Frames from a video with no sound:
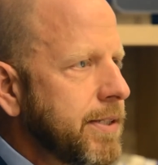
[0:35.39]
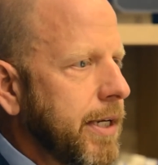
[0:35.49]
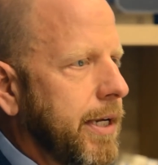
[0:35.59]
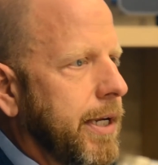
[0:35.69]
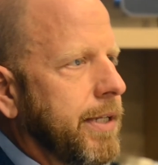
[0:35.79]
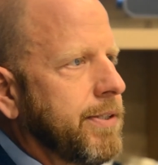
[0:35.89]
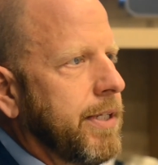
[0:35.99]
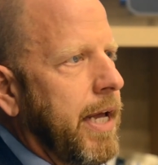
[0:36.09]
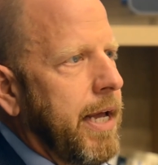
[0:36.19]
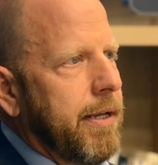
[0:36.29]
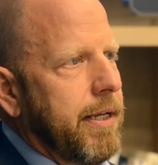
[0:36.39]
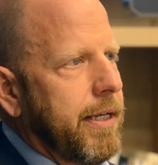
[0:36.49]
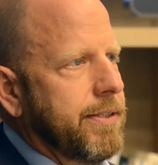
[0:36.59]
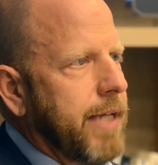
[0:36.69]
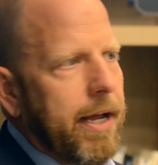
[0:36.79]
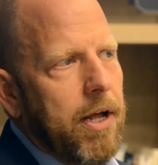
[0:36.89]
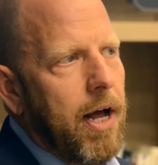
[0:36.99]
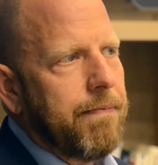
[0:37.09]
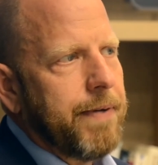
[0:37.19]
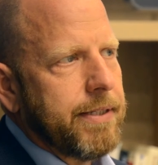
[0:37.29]
in it is that
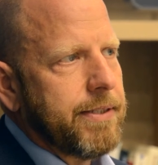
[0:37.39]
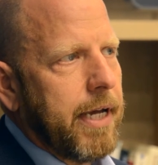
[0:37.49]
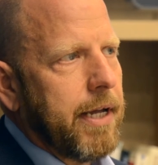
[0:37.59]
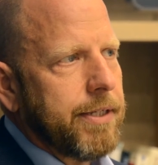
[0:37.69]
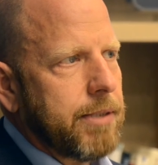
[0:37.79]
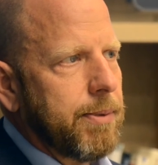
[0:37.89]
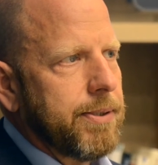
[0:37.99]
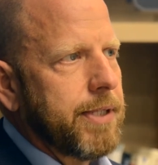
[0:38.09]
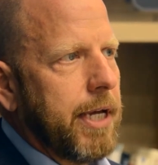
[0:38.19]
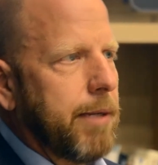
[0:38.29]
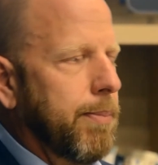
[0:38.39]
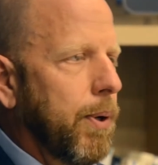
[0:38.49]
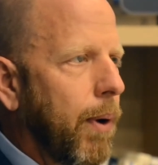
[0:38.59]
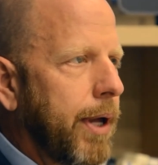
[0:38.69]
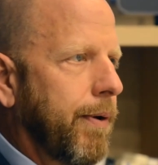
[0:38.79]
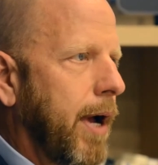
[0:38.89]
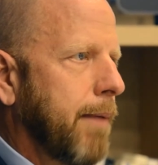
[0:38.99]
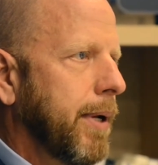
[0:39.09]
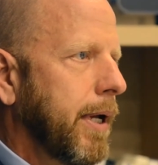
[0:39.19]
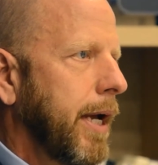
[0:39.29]
confidence that customers can deploy their
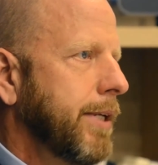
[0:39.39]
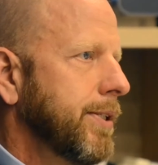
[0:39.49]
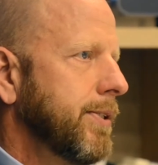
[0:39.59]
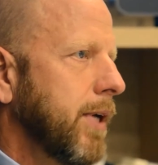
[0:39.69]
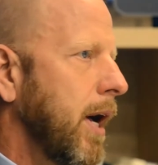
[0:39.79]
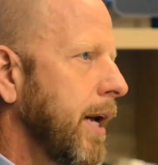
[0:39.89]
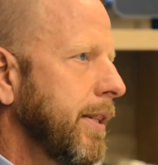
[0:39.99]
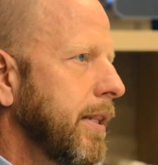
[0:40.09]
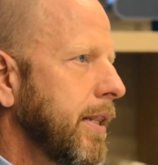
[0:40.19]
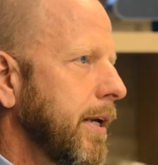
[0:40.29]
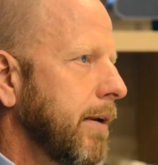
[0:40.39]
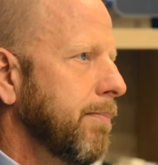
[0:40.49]
applications on the